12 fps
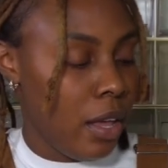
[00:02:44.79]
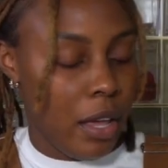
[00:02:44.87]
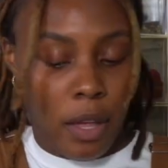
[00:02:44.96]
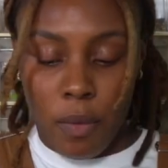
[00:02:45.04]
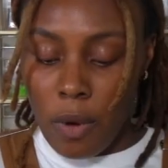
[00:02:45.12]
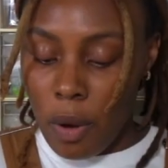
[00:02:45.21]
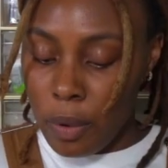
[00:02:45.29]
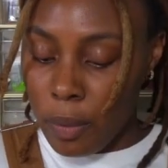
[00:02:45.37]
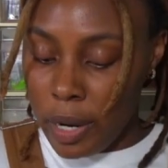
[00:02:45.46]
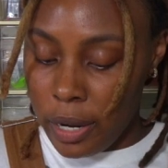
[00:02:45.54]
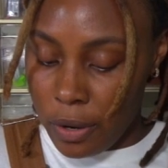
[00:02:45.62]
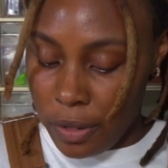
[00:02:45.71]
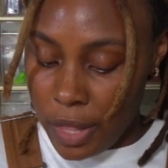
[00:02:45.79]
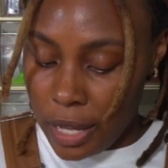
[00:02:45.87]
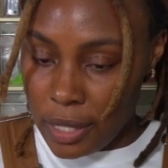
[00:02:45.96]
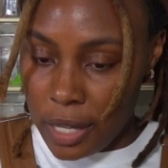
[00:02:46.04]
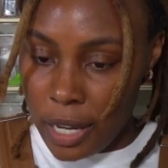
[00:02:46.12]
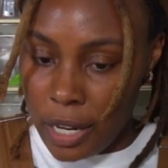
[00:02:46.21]
And while we're waiting on
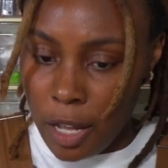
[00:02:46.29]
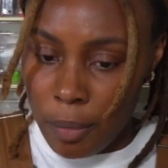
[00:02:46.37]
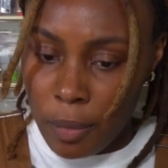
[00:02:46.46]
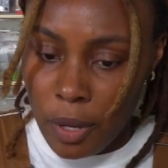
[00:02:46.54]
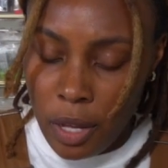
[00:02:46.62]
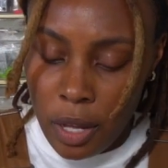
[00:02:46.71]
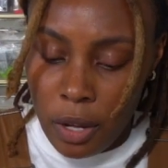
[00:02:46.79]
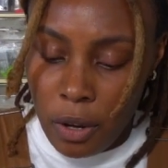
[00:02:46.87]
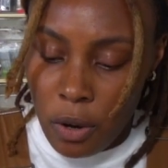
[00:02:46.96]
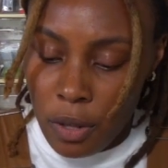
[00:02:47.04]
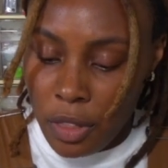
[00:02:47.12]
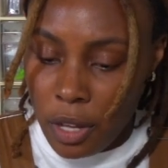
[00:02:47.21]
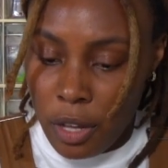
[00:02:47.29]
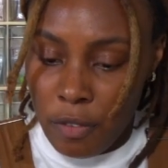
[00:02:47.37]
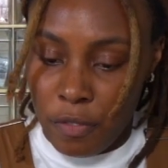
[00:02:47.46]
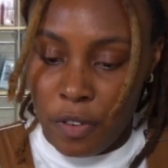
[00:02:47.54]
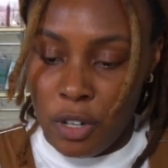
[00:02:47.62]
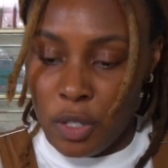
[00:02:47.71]
that to heat up, on the
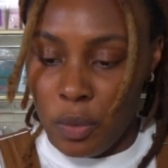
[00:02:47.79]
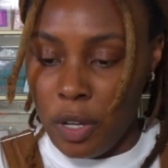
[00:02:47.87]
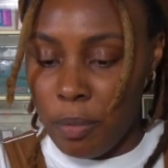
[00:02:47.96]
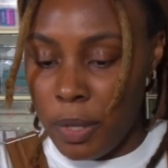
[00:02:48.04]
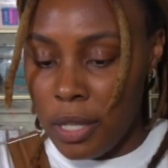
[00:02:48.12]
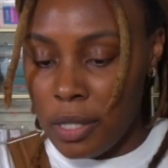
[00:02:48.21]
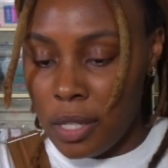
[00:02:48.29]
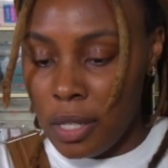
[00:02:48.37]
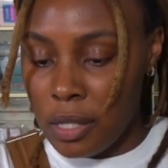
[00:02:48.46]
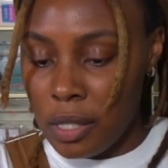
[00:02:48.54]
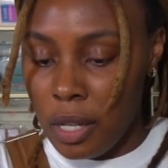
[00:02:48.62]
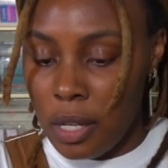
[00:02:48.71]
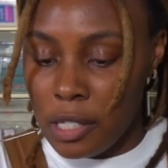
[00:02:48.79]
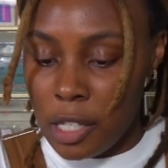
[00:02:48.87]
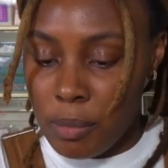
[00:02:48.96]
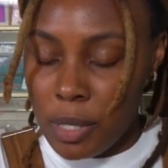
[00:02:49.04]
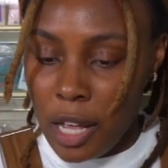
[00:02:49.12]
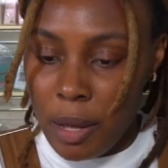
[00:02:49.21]
unfinished wood pieces,
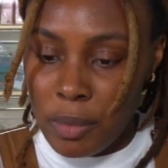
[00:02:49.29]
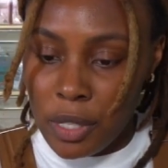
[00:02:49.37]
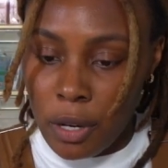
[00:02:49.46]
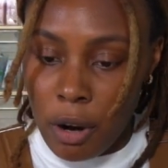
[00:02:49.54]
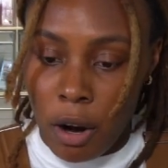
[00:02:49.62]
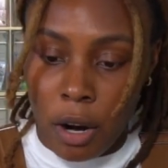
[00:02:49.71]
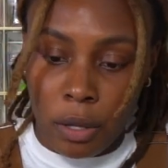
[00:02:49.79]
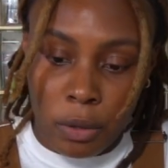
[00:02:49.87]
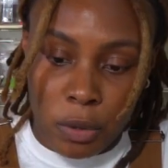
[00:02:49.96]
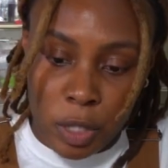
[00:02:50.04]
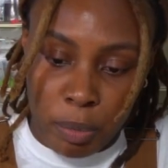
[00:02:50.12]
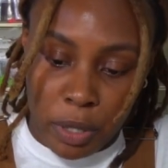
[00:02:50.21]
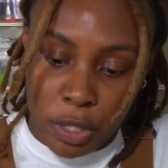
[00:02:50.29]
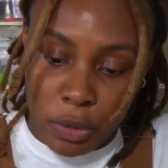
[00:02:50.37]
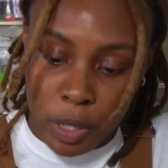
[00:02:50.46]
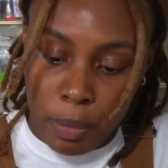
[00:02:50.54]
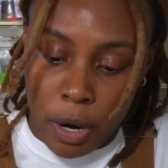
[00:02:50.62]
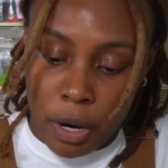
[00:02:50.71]
sometimes there are little
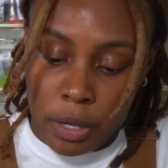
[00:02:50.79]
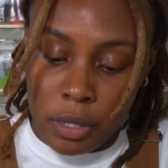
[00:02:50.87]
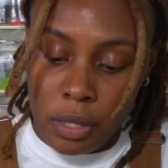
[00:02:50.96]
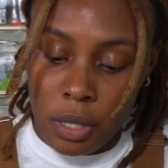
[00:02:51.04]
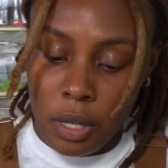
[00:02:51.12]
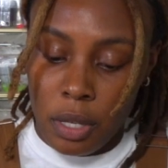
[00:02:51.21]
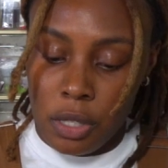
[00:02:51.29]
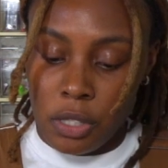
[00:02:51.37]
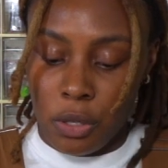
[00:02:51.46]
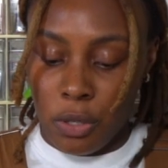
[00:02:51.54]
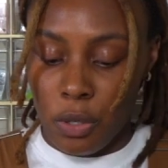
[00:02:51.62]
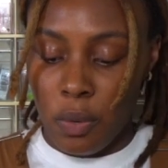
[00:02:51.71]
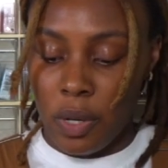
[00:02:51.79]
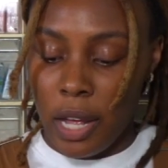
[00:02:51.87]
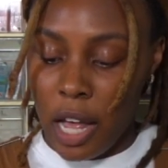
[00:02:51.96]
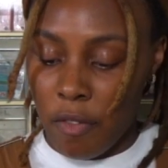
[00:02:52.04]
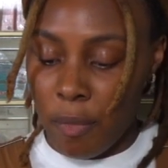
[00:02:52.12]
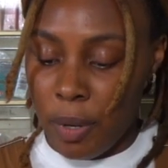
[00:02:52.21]
splintery parts. So you do want to
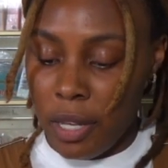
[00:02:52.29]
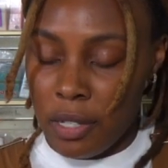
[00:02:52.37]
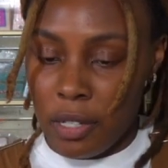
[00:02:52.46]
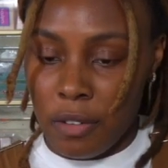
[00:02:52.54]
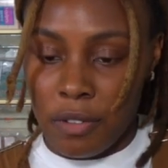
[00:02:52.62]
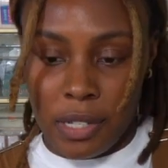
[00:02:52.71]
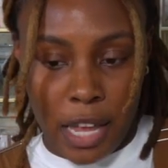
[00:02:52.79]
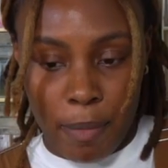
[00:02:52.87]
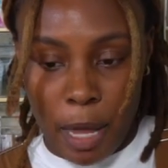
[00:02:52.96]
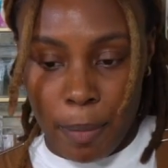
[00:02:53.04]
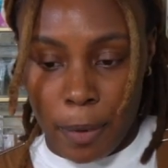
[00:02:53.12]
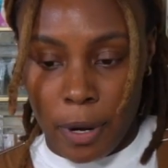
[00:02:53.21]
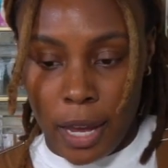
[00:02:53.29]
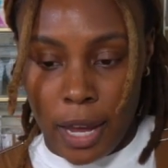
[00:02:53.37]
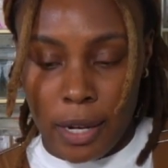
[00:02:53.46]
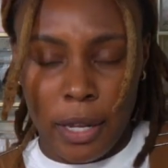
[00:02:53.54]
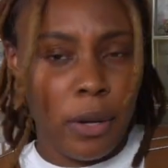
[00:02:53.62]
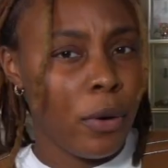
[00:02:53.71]
have a piece of sandpaper
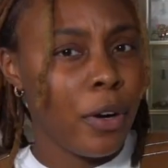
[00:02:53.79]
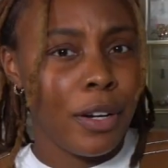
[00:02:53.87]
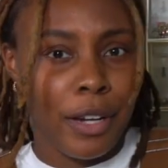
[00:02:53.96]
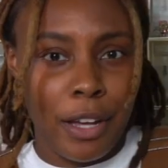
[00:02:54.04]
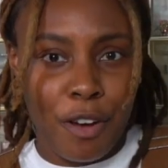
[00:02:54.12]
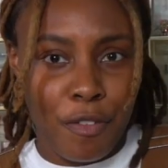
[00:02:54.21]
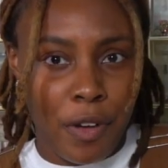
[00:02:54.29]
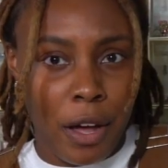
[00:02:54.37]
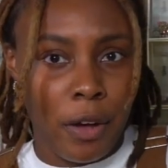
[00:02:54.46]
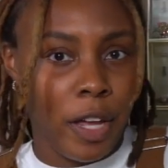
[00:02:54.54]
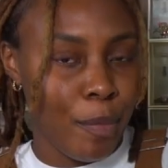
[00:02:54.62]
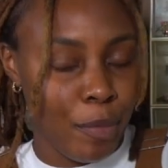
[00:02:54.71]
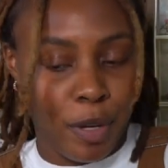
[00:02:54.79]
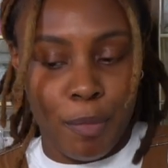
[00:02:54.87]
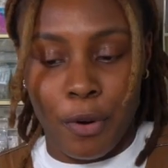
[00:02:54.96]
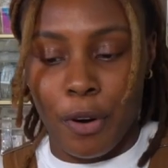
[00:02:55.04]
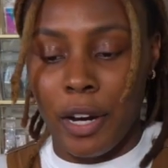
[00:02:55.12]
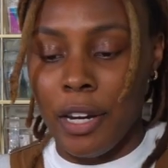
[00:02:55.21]
handy, or a nail file, emery
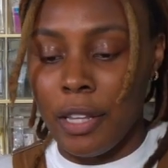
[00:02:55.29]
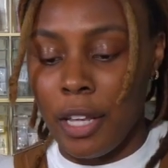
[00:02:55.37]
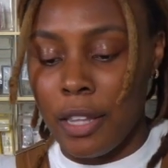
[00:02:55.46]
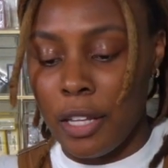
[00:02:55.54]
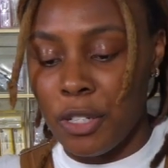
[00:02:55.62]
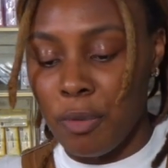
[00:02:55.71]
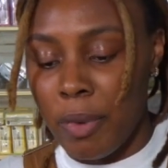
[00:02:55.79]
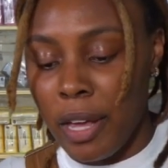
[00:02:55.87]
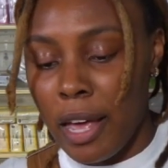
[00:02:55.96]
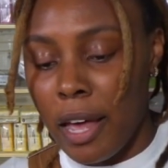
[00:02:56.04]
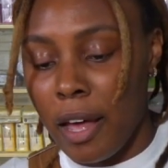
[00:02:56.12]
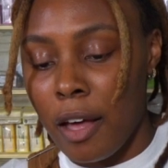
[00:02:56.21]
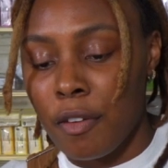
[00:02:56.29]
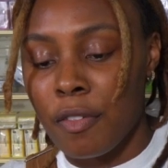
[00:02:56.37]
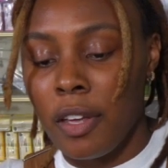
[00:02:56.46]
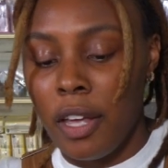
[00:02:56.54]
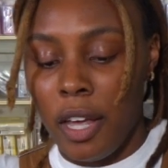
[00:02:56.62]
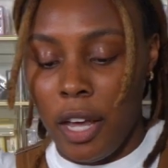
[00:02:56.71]
board, anything that you may have,
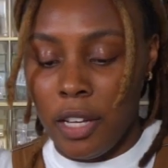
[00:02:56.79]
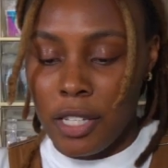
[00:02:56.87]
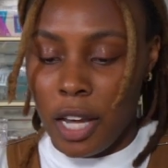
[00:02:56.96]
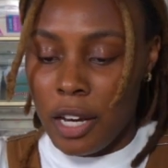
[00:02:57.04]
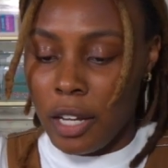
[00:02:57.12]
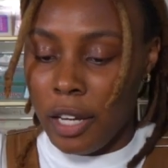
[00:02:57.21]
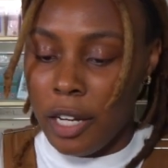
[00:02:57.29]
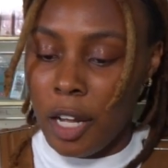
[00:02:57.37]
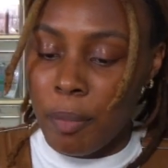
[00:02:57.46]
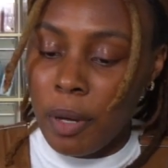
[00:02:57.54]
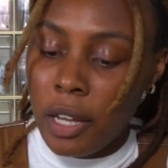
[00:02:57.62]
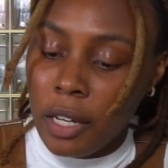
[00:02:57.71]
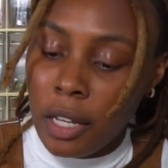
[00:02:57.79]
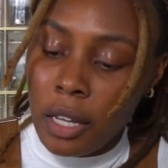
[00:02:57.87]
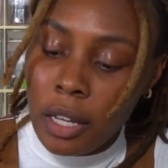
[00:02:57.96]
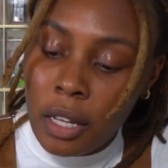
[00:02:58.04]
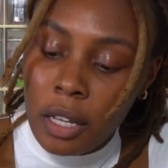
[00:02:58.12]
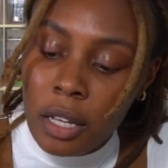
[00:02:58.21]
and just kind of clean up
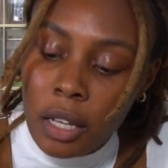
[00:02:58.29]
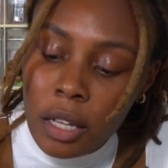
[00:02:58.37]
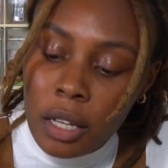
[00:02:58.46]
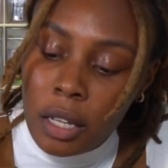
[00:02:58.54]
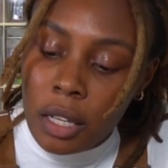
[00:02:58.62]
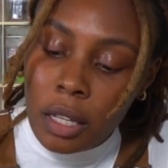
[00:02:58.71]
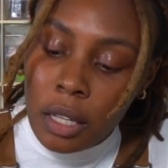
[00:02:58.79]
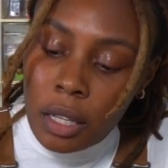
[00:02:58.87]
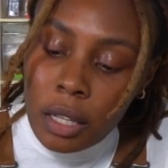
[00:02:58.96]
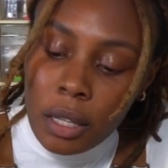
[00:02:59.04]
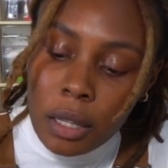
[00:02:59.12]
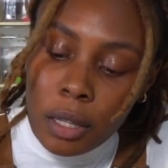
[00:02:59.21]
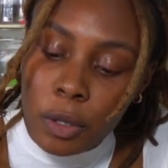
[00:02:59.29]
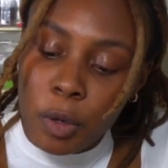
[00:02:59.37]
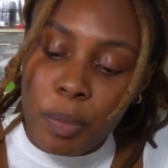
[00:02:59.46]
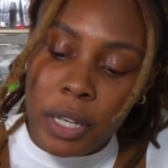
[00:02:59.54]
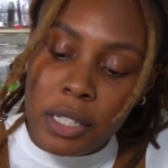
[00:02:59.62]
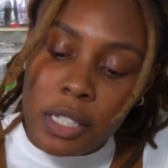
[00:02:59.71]
any
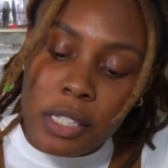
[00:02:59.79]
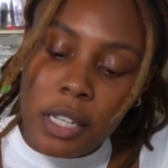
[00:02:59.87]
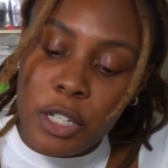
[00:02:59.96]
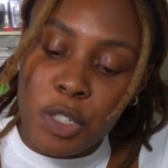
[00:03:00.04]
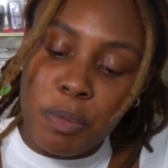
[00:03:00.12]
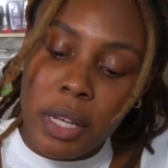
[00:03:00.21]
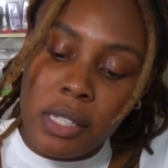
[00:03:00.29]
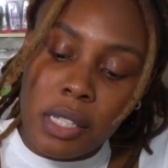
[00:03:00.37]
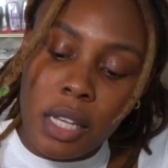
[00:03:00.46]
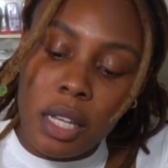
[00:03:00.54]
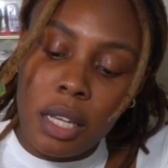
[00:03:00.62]
little pieces that you may see.